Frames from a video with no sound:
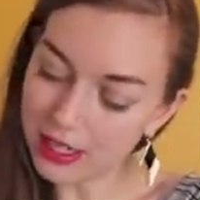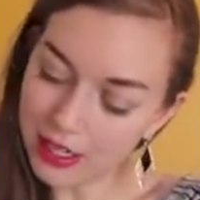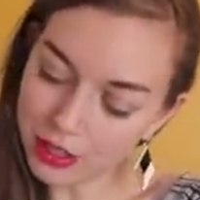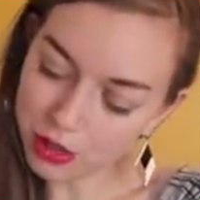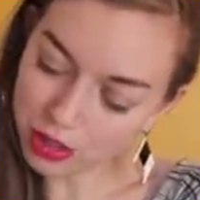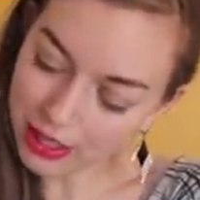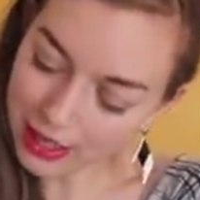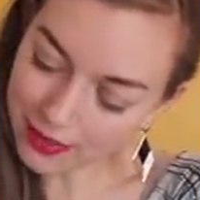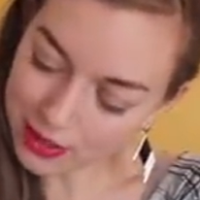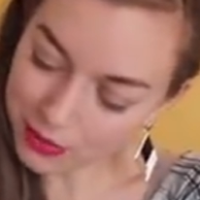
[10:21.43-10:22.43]
and usually I
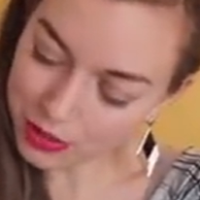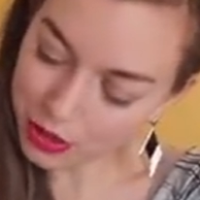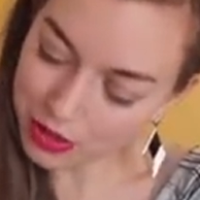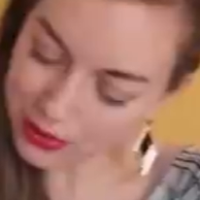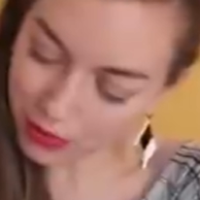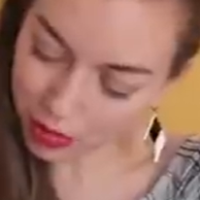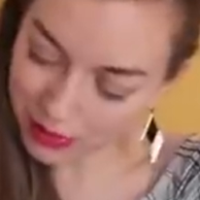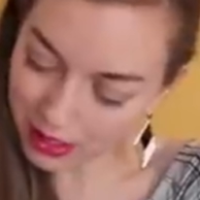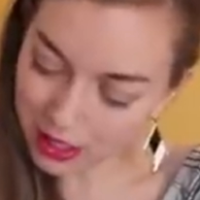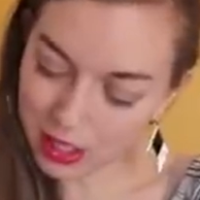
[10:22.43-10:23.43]
have someone do this for
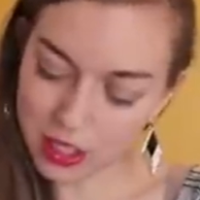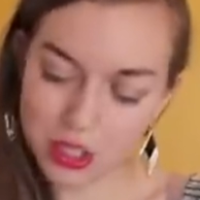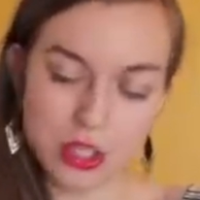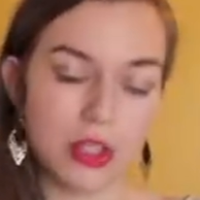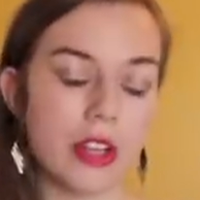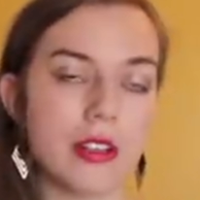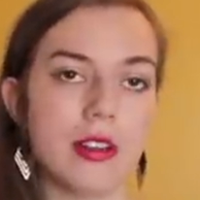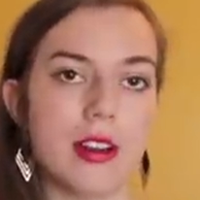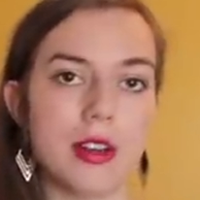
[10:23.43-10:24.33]
me to look